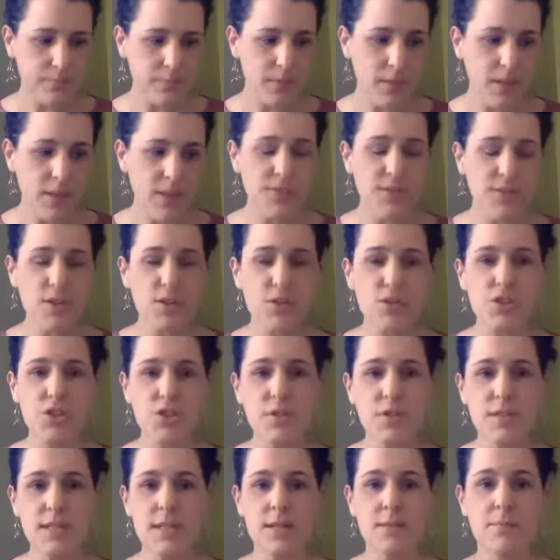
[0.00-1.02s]
If you're
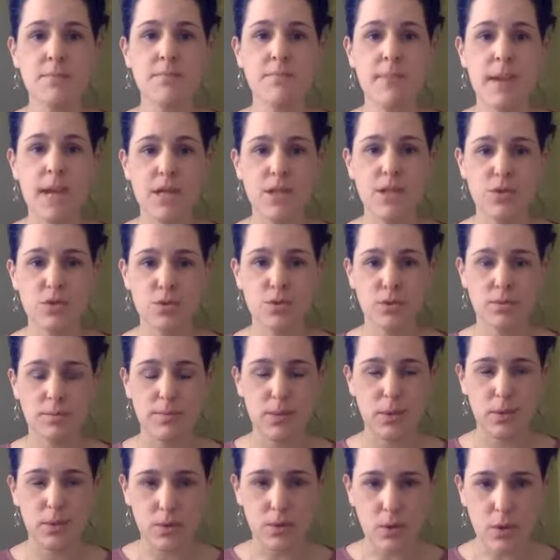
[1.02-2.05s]
choosing a
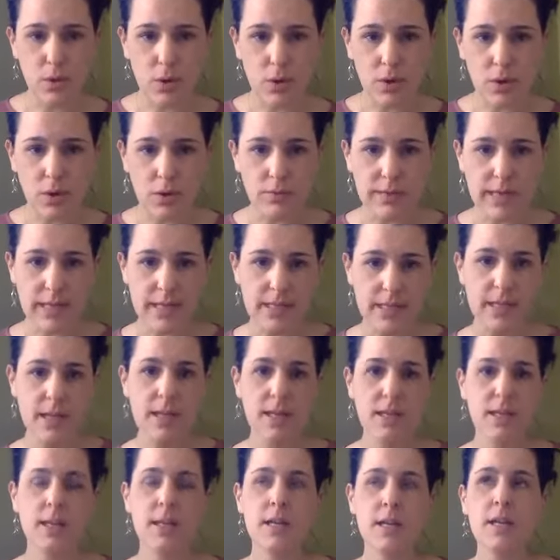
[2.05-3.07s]
measurable goal, right?
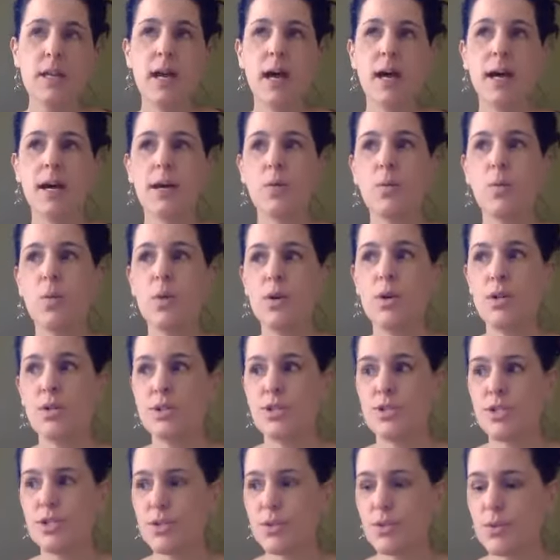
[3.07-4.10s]
I want
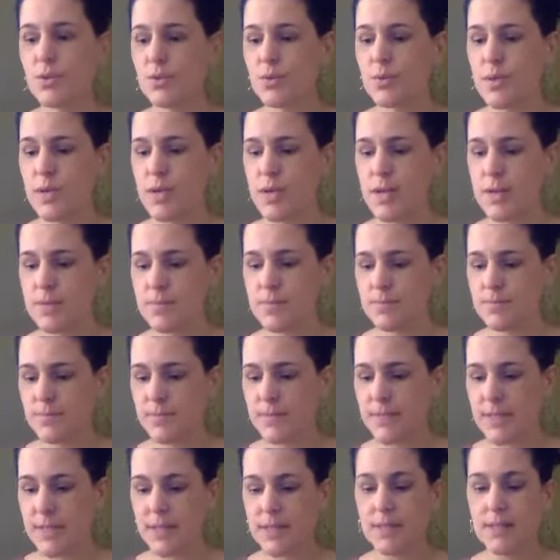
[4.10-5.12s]
to
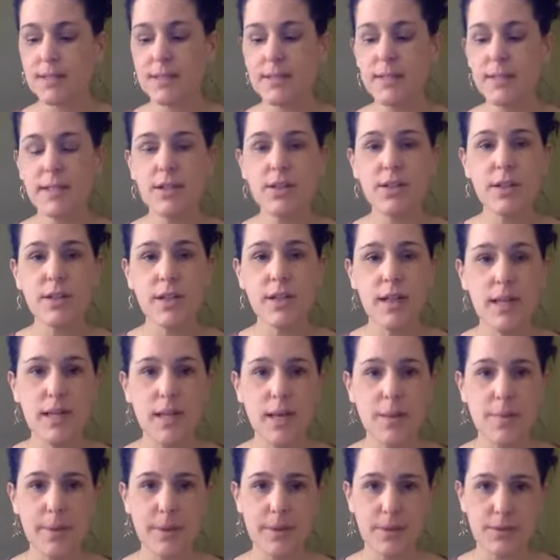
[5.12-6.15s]
get clarity
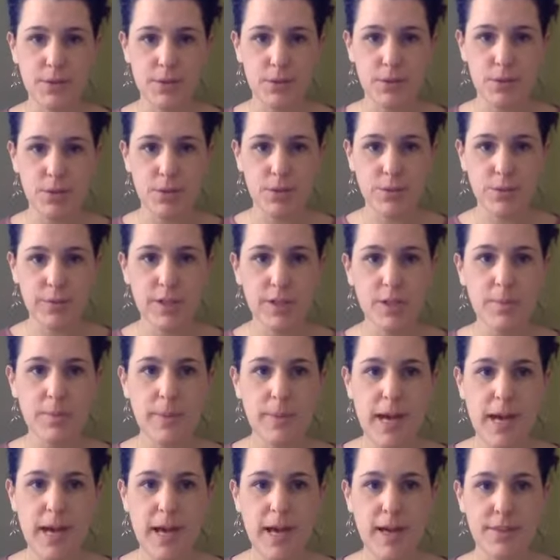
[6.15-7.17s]
about the career
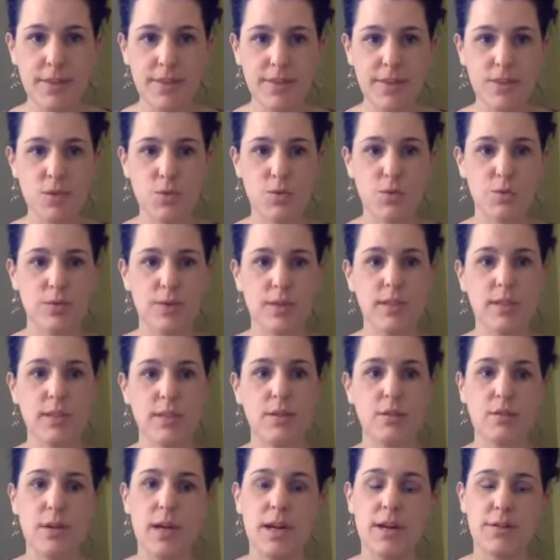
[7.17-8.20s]
path that's
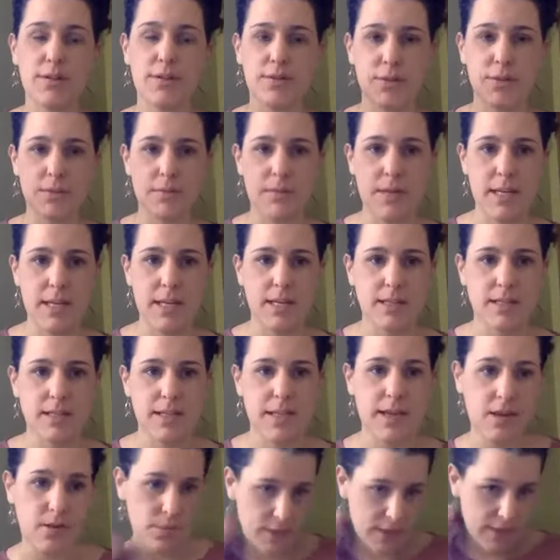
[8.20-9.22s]
really right for me.
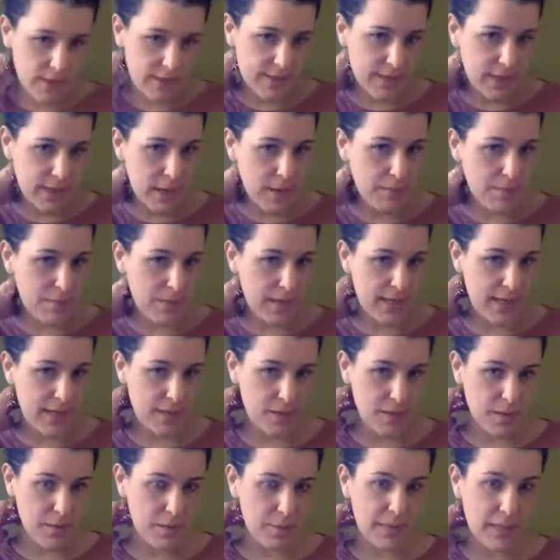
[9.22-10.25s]
Now, that might
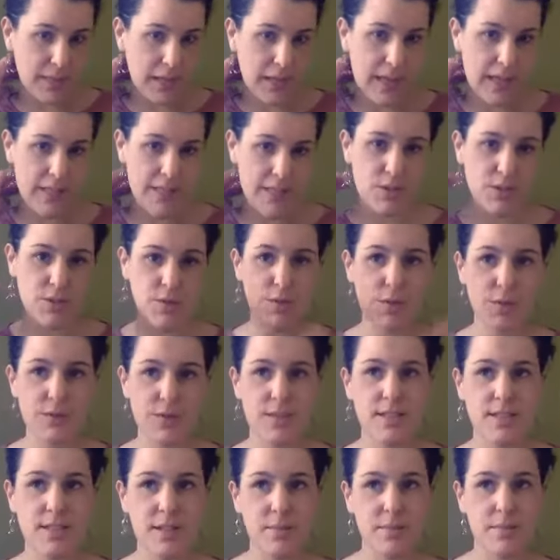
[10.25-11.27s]
apply to
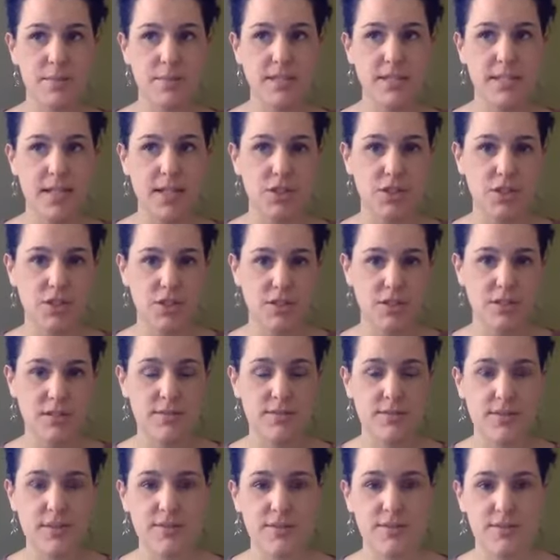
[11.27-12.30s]
some sections
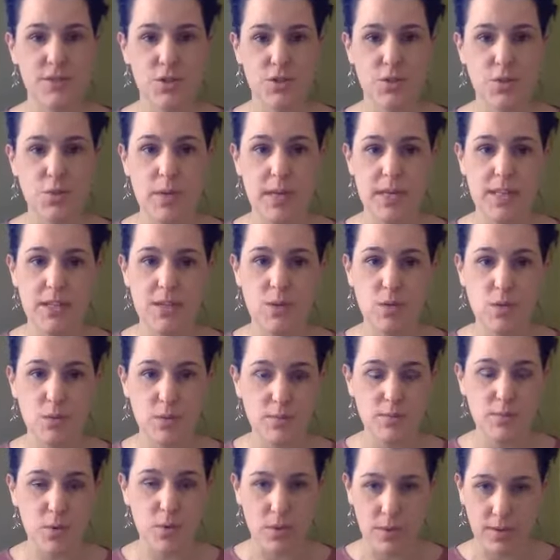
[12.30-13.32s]
of the Feng Shui
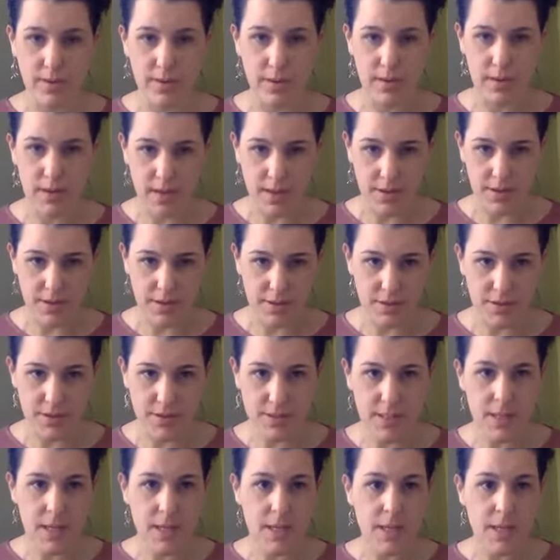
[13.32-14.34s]
school more than others.